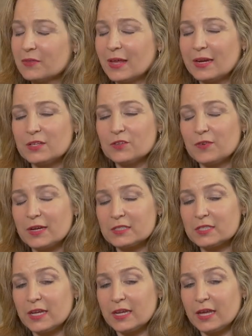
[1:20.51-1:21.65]
That is
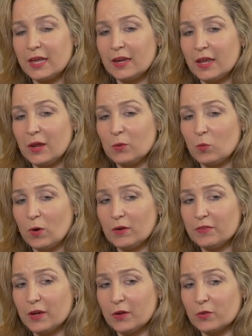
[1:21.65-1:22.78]
fascinating. And, and one
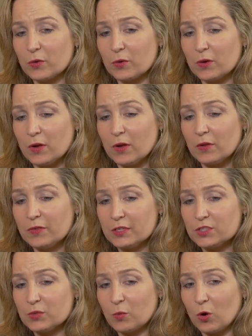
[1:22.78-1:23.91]
of the other
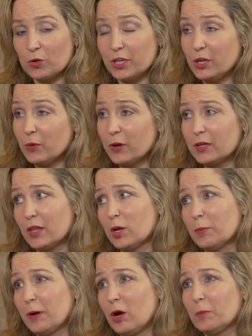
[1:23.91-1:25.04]
things that we're all hearing a lot
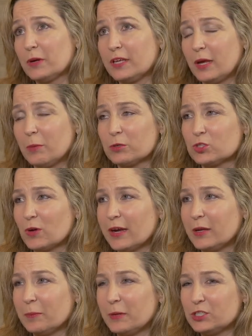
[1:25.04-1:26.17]
about, but again, we're
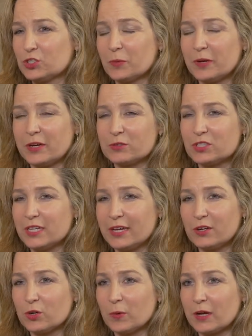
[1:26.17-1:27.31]
trying to make sure we
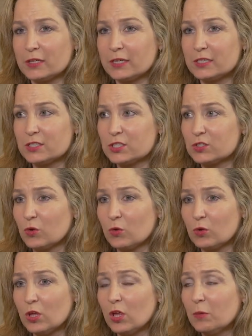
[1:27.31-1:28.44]
understand correctly is this
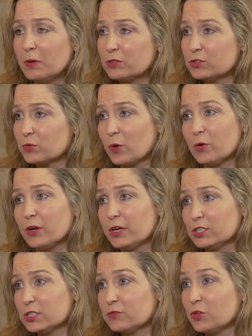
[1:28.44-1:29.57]
whole Belt and Road
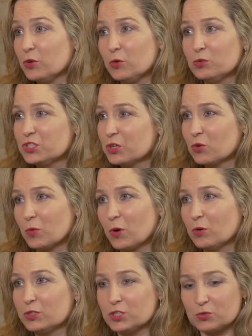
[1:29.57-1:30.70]
Initiative, the new Silk
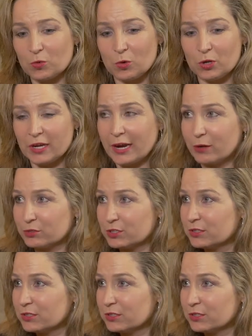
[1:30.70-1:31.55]
Road that's rolling out.